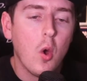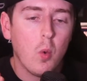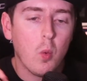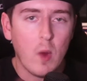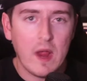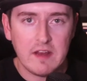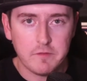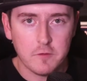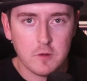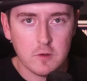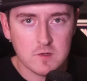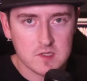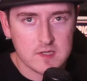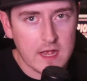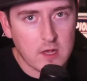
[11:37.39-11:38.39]
Wait for those
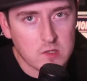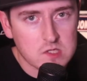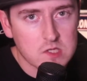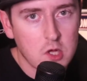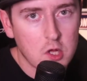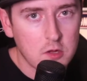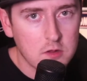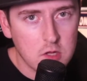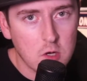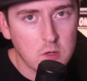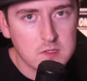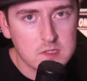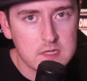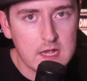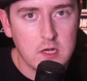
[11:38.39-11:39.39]
sales. Those
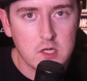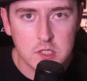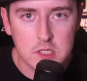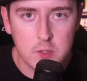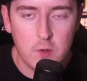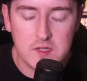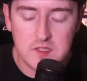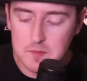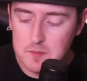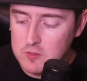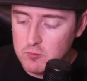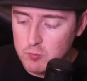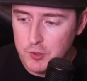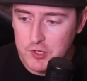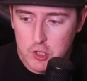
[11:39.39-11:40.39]
sales are going to be
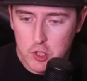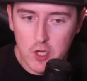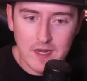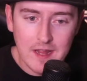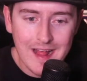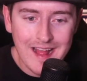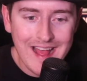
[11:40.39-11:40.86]
really good.